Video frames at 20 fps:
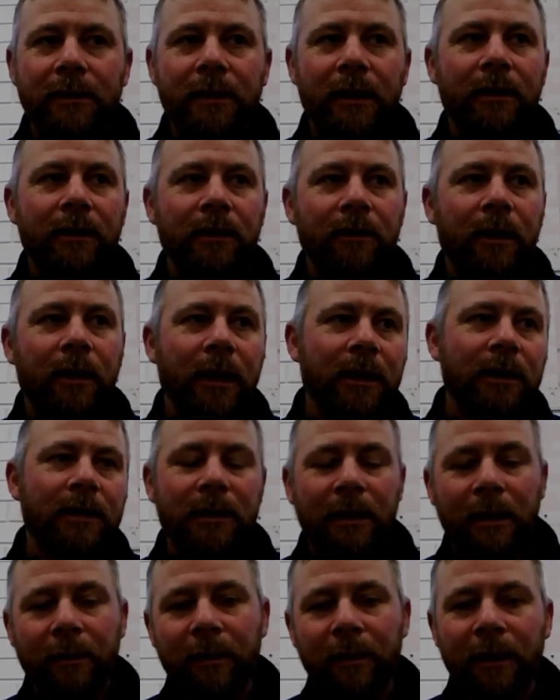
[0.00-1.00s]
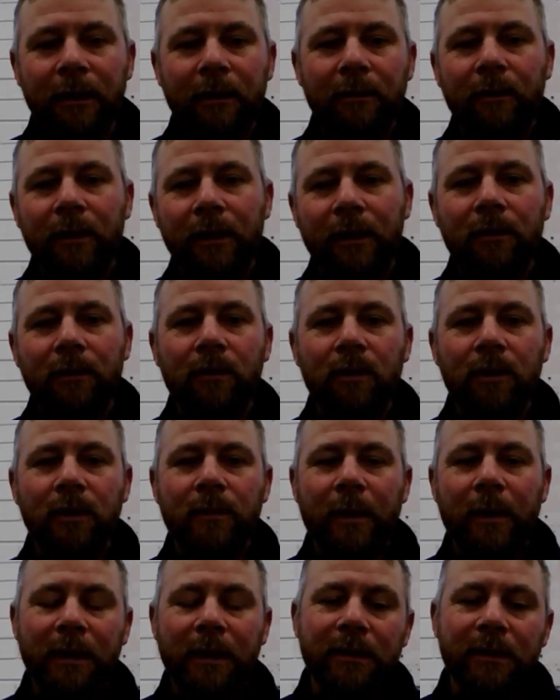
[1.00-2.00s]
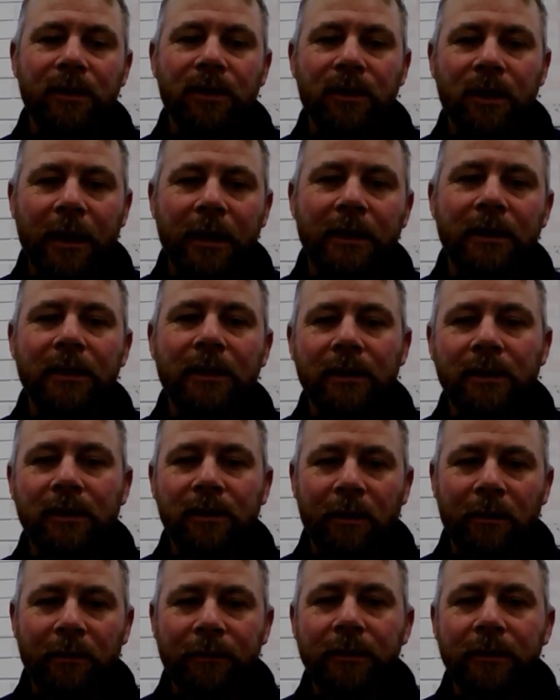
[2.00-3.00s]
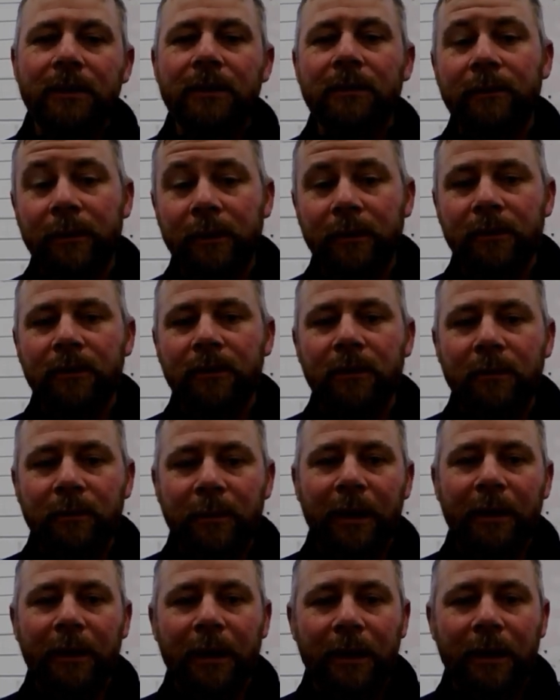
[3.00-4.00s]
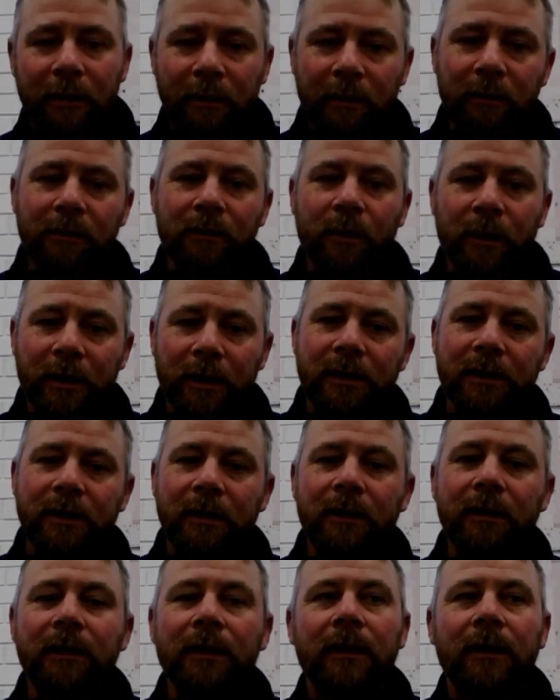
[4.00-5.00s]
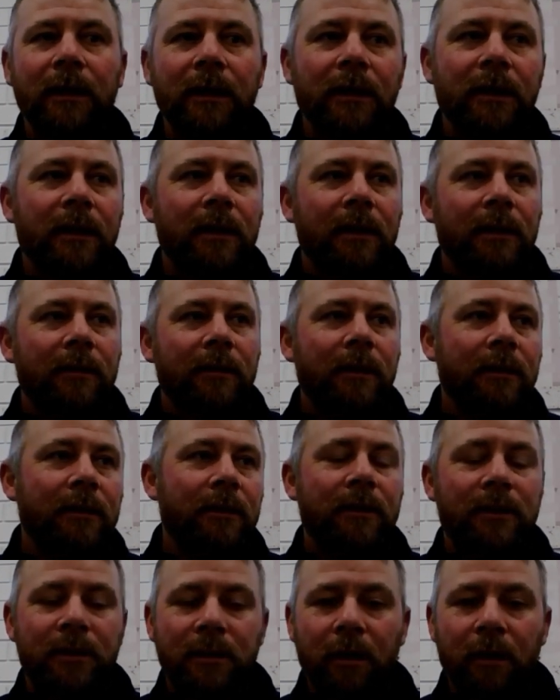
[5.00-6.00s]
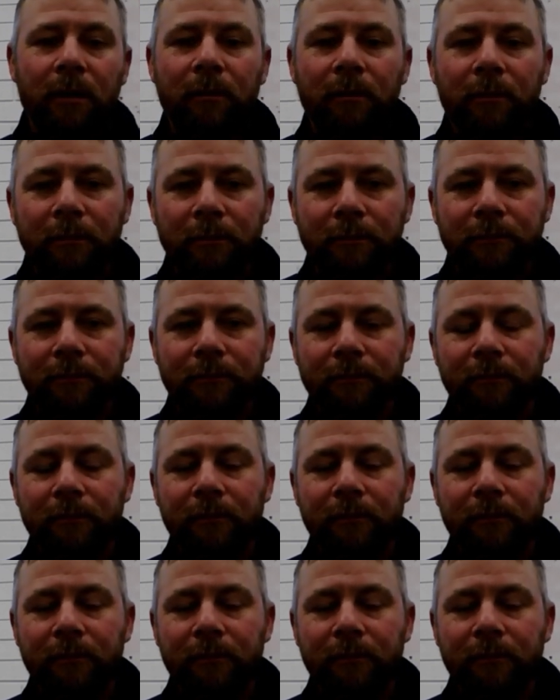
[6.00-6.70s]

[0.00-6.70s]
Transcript: So you ask something, when the horse makes a change and softens and feels good about that little question, then you stop.